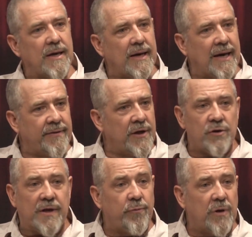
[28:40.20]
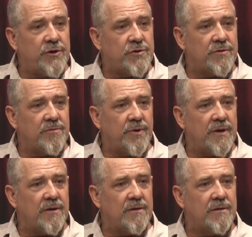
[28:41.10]
And then they really shouldn't be.
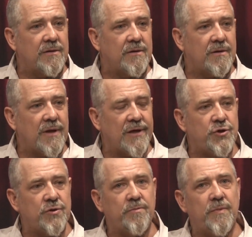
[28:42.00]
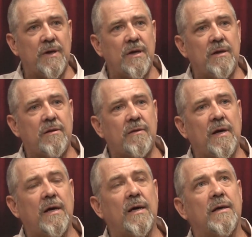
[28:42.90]
They should be
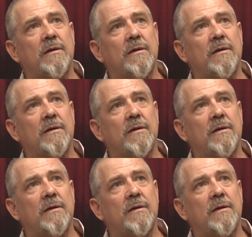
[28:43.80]
thinking.